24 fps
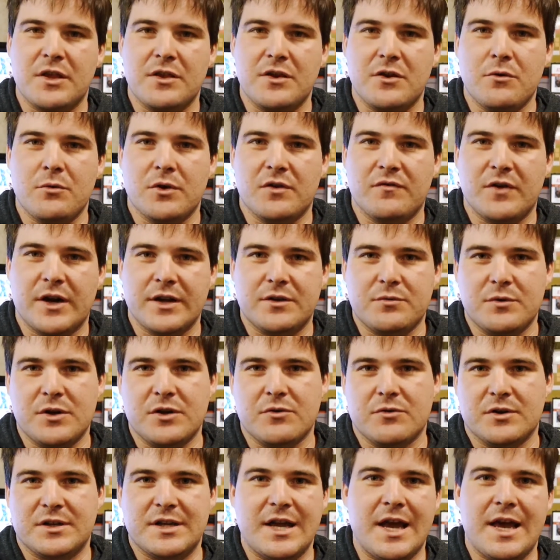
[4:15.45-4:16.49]
that you would have liked when you
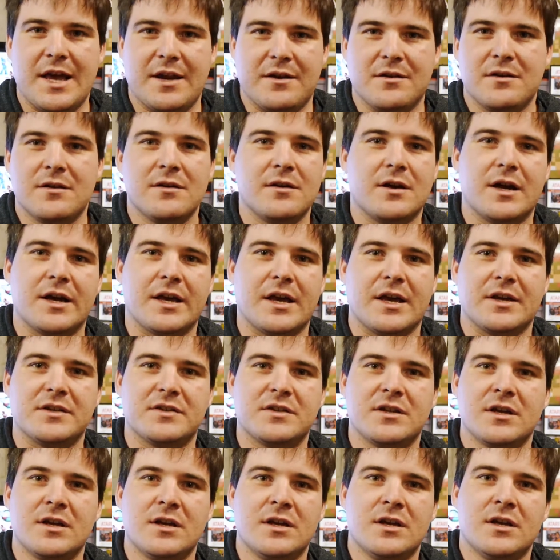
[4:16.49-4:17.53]
were 10, I guess,